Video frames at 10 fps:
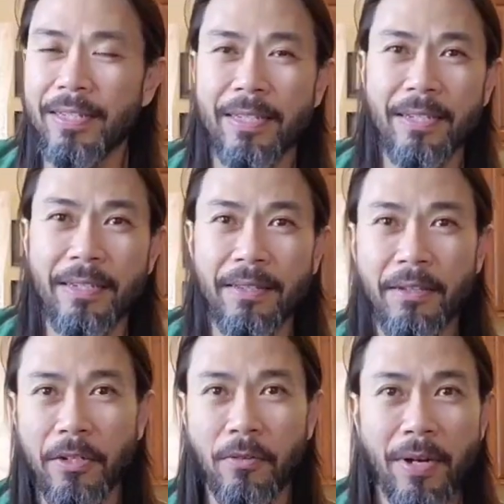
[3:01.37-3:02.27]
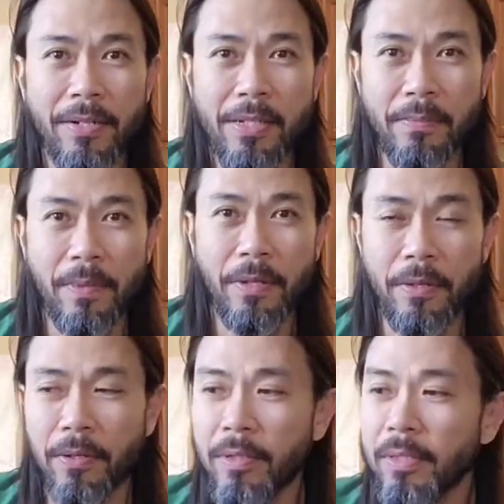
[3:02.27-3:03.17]
I need to lug around some
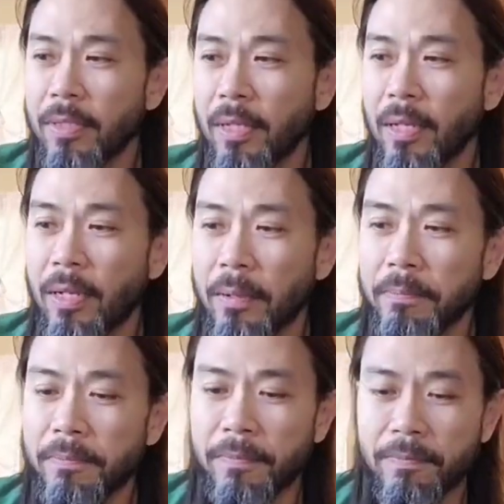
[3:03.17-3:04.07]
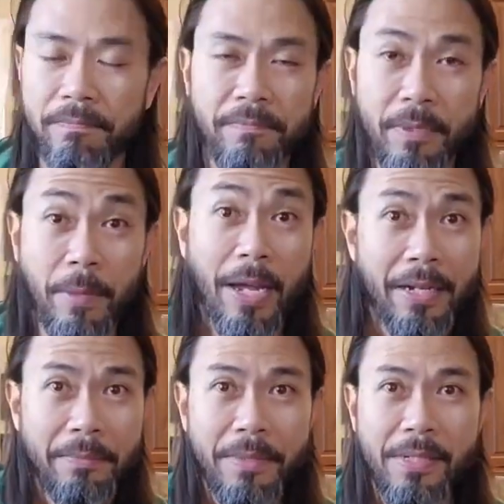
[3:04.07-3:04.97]
other some
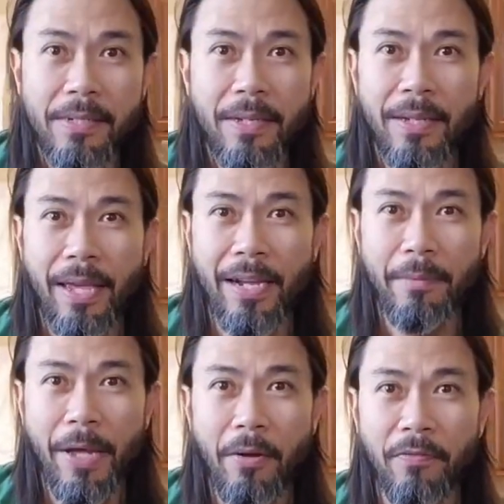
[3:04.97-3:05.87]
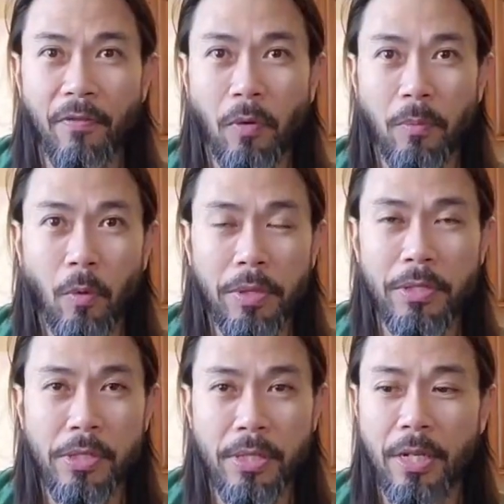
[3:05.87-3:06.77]
items and I'm out for more
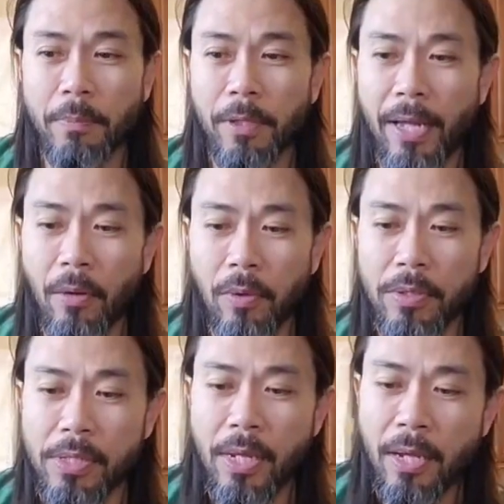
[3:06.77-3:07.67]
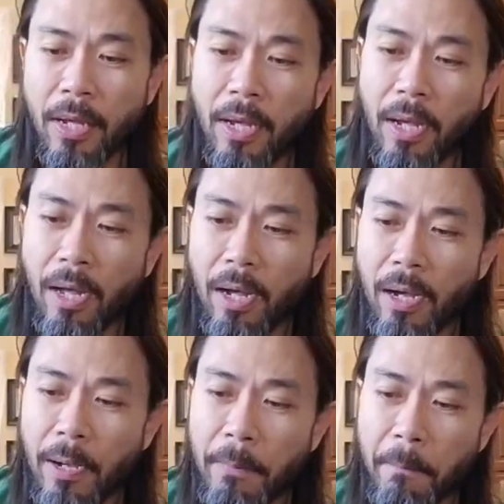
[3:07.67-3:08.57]
than just a couple hours.
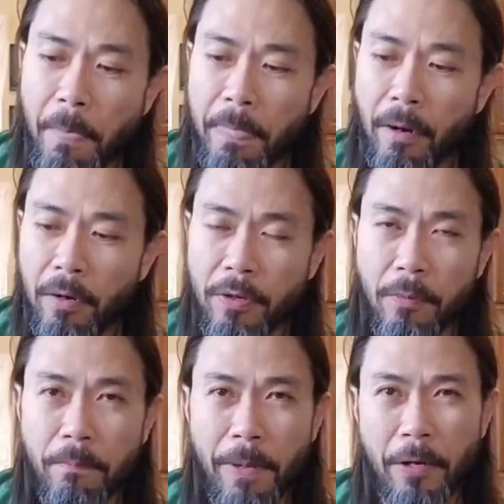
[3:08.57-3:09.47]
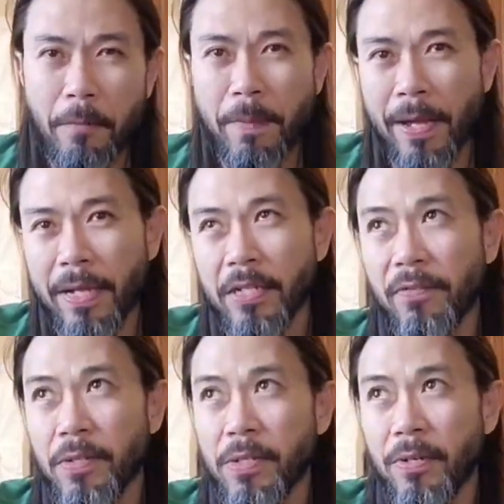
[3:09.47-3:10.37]
Are there better
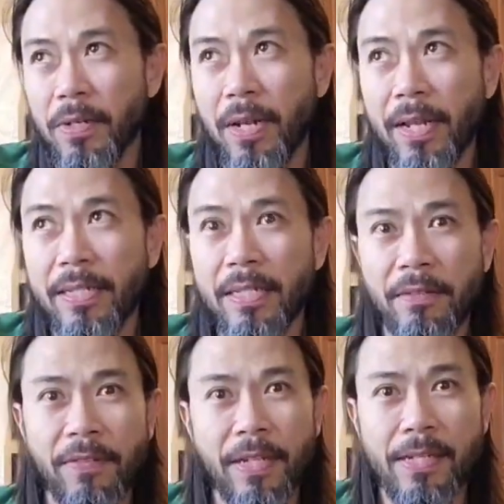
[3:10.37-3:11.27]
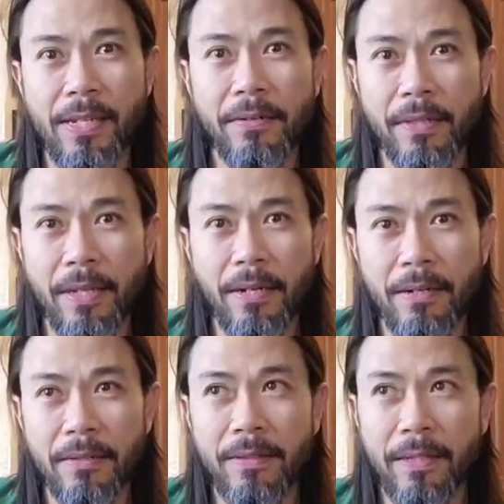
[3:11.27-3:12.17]
bags for certain activities out
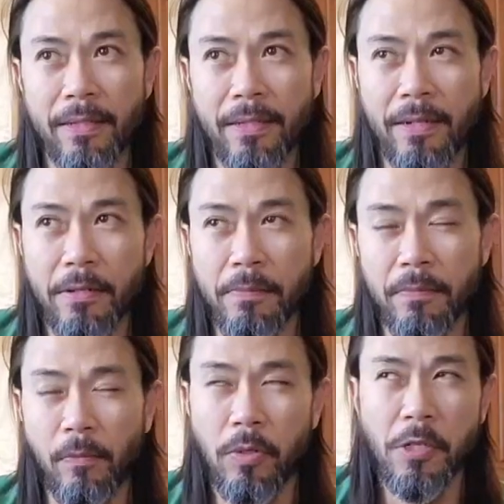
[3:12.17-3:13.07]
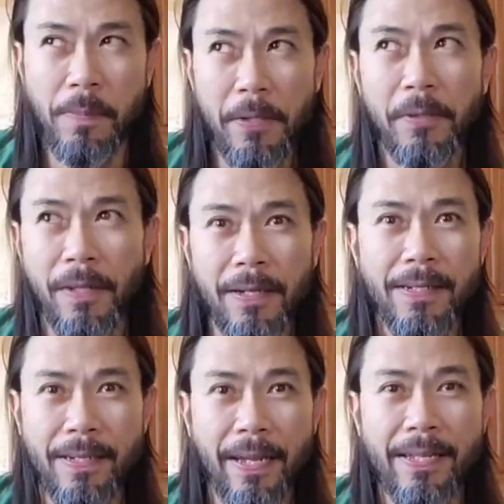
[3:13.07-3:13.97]
there that are more
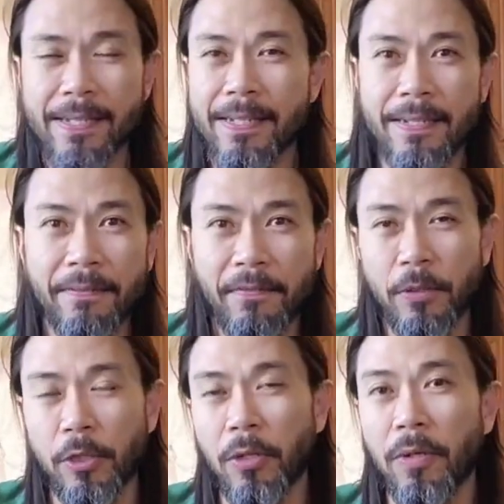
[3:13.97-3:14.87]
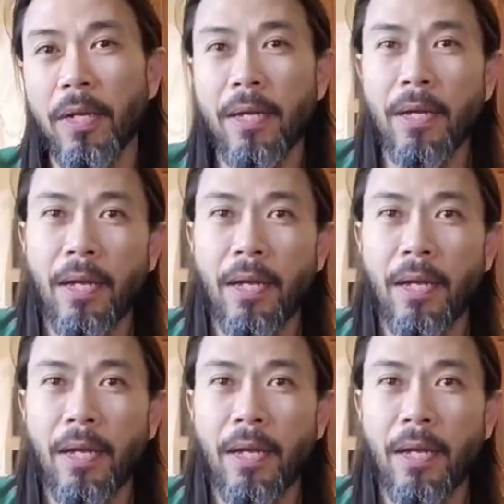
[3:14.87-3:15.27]
specialized? Yes, for sure.